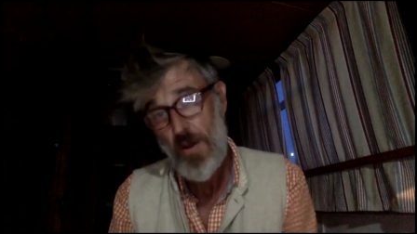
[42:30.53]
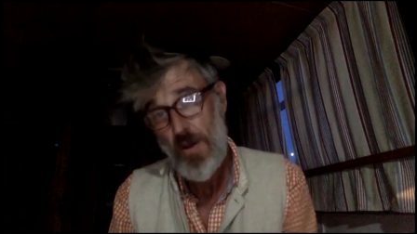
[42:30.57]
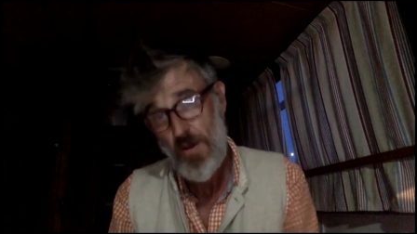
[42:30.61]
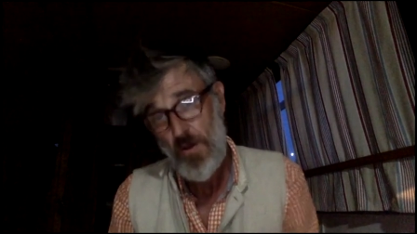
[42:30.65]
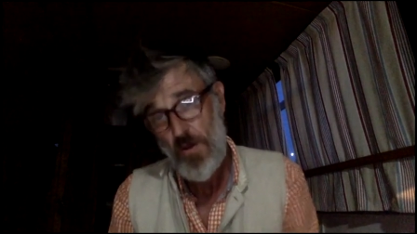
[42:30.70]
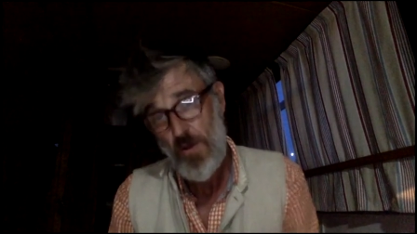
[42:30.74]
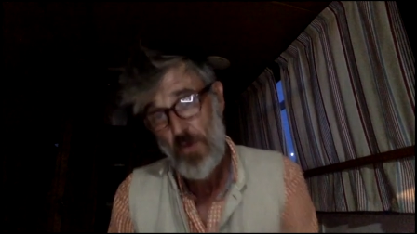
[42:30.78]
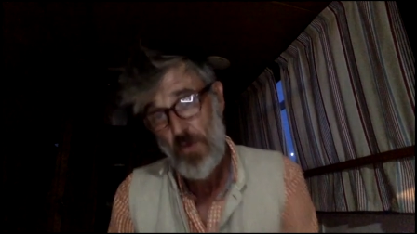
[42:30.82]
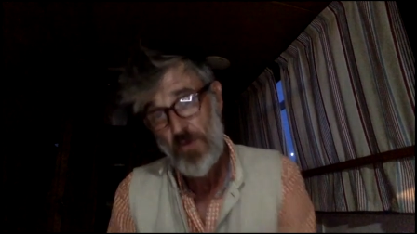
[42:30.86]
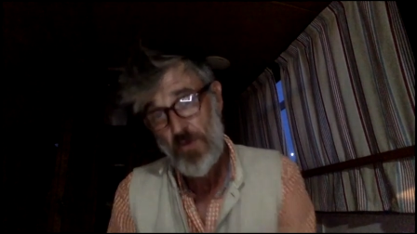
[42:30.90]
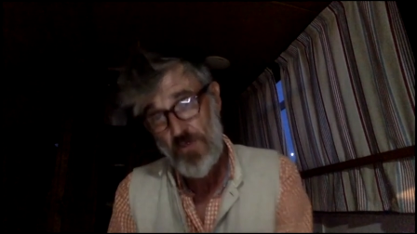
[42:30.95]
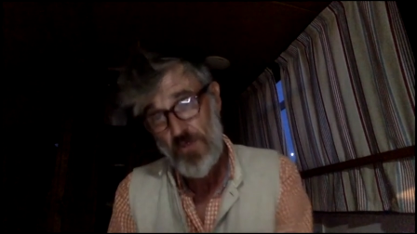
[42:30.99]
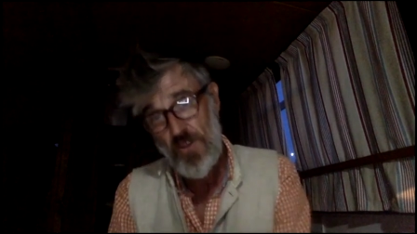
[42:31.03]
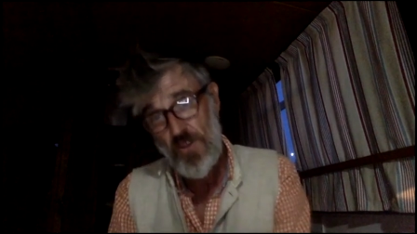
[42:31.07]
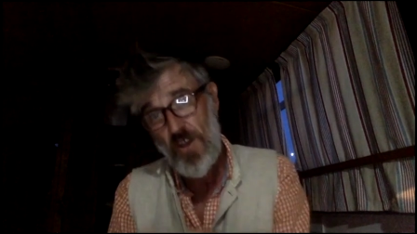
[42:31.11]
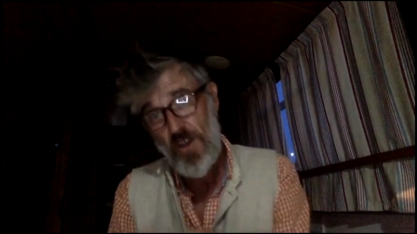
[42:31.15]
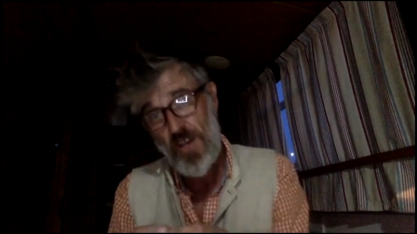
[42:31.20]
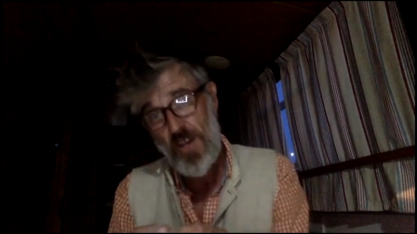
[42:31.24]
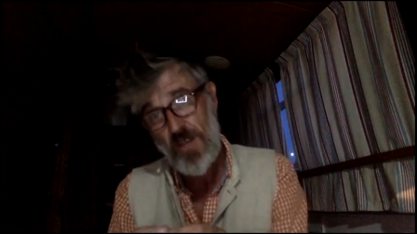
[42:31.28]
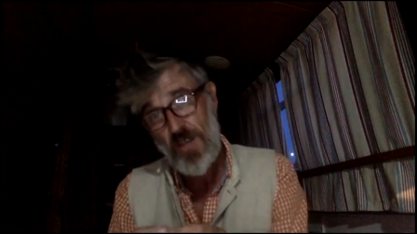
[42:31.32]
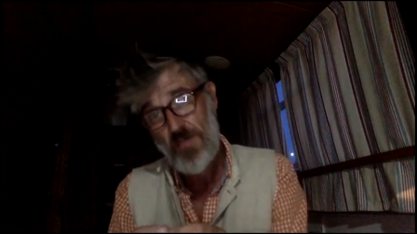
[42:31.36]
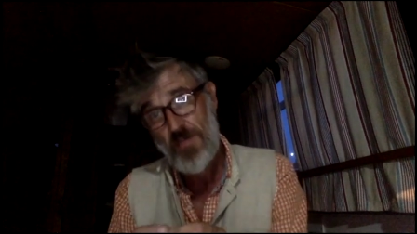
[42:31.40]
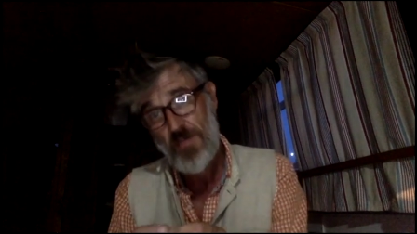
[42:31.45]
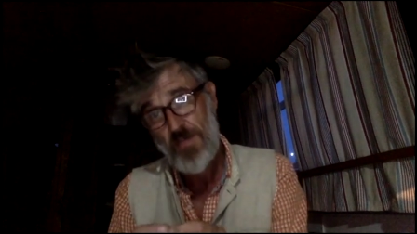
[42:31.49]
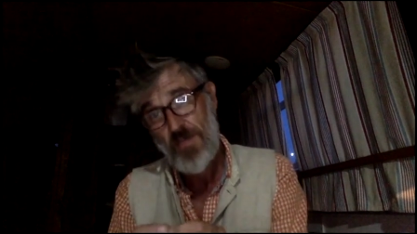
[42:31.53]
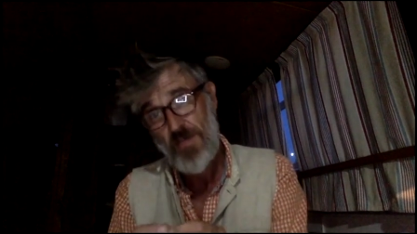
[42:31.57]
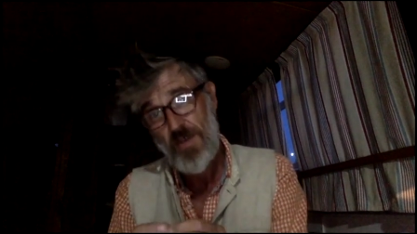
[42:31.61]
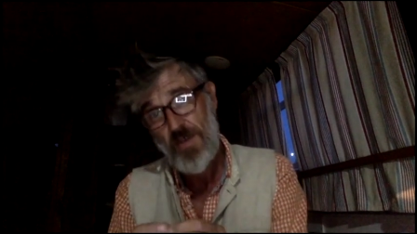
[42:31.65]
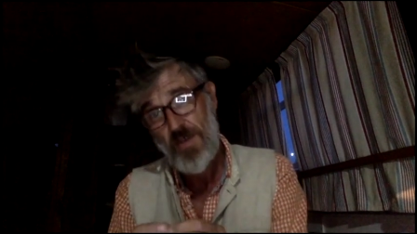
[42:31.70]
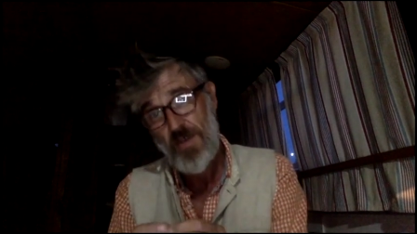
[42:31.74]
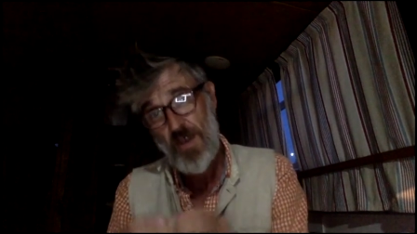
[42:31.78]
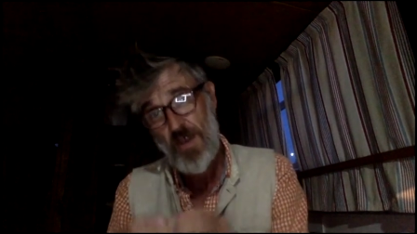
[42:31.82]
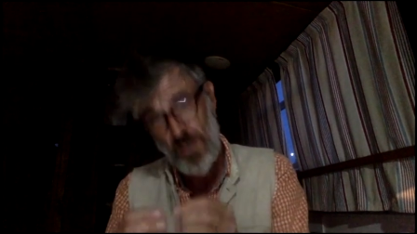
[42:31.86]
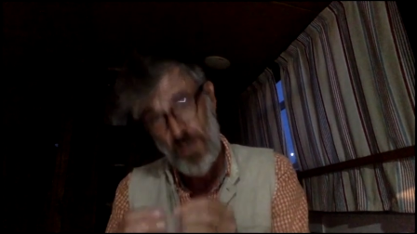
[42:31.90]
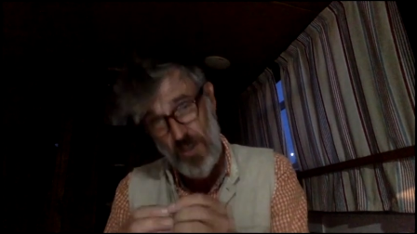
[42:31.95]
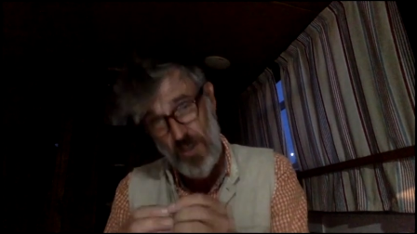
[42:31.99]
or time
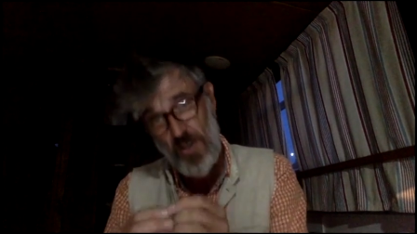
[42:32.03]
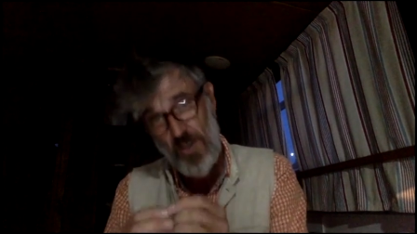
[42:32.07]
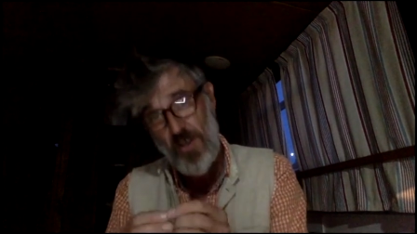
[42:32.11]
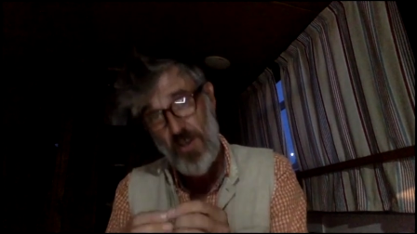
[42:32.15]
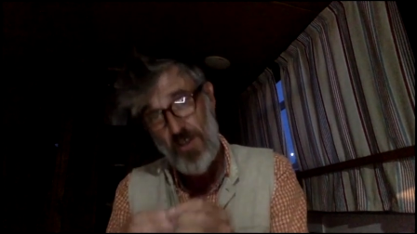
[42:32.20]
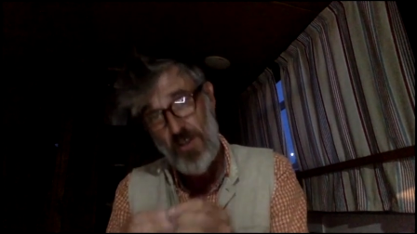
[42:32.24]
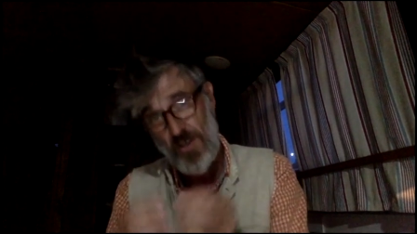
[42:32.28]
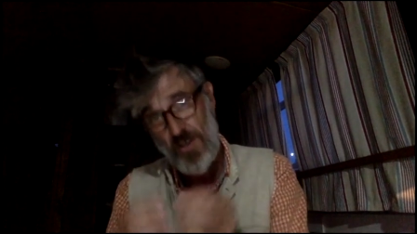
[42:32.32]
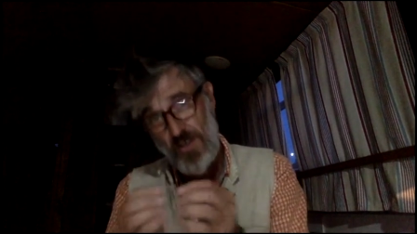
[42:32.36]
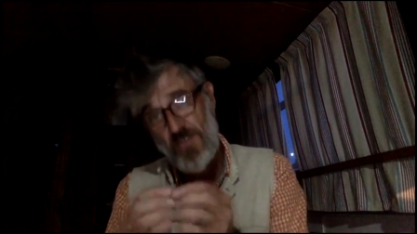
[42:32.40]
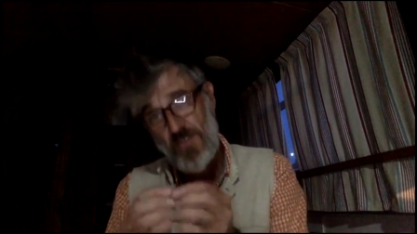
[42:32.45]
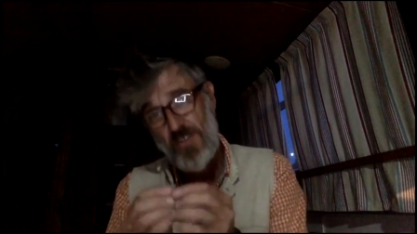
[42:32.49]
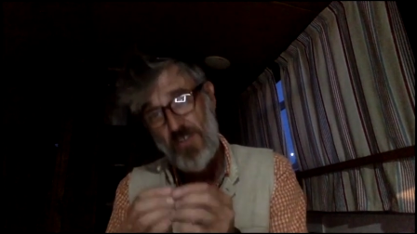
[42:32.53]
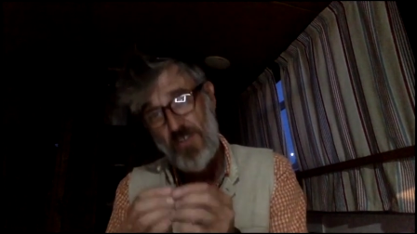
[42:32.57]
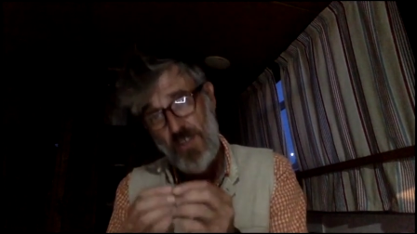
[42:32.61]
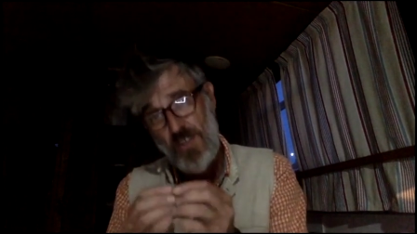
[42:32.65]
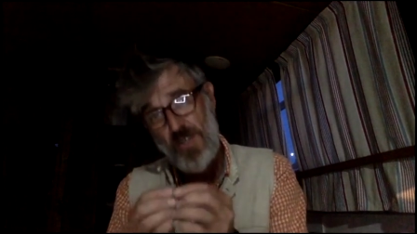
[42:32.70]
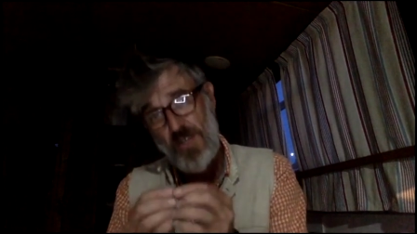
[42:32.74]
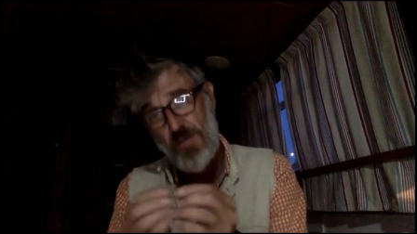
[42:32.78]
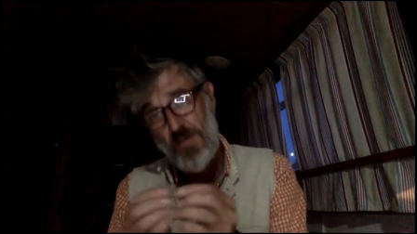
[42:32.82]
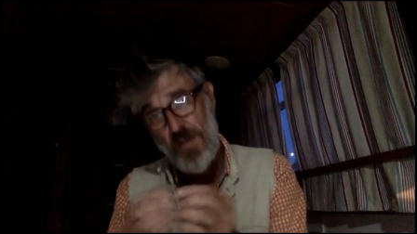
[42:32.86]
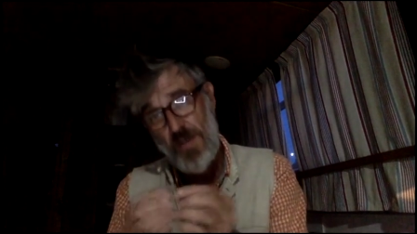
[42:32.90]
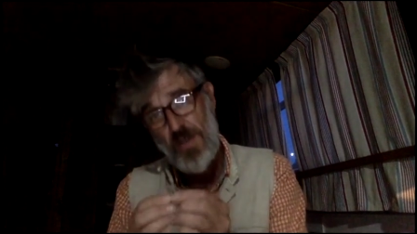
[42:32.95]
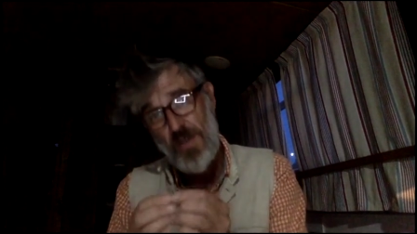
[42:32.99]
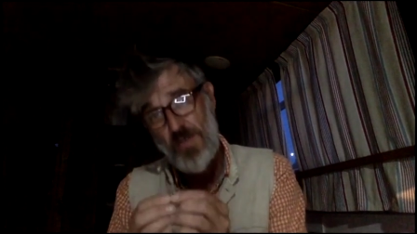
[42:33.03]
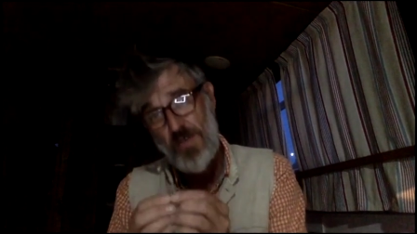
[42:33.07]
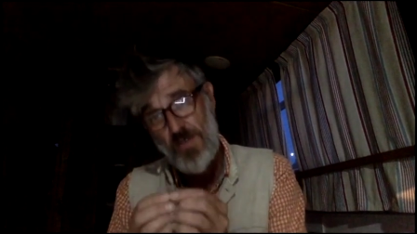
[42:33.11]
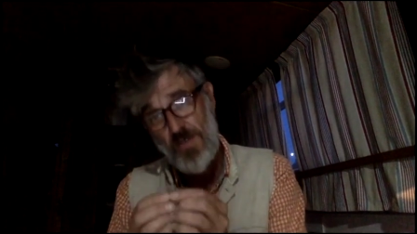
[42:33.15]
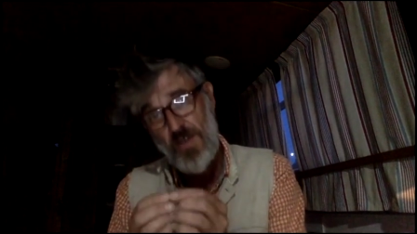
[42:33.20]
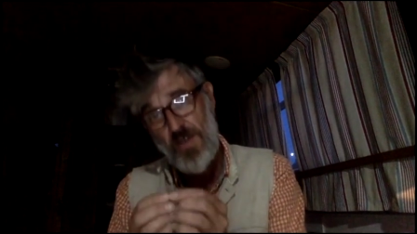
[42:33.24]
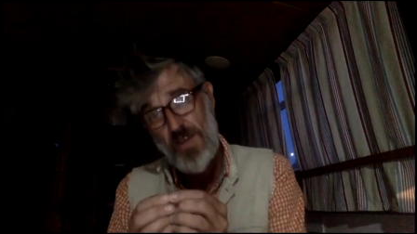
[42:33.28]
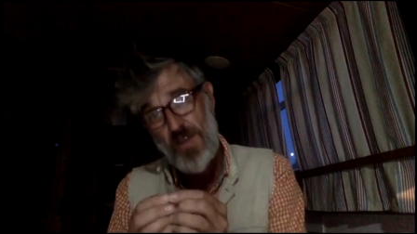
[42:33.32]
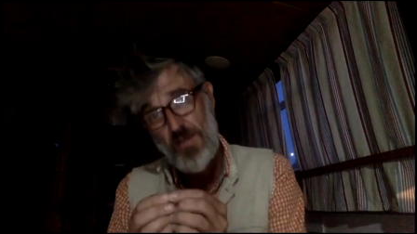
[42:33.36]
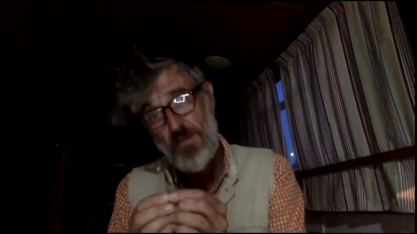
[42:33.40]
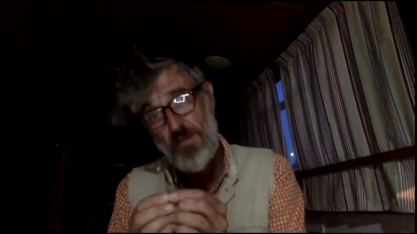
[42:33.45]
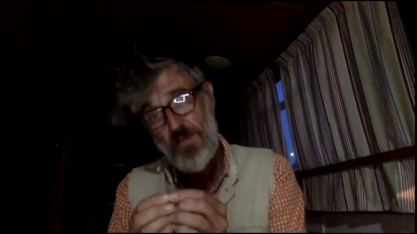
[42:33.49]
occurred a certain amount of
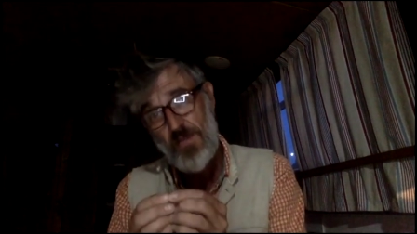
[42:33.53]
time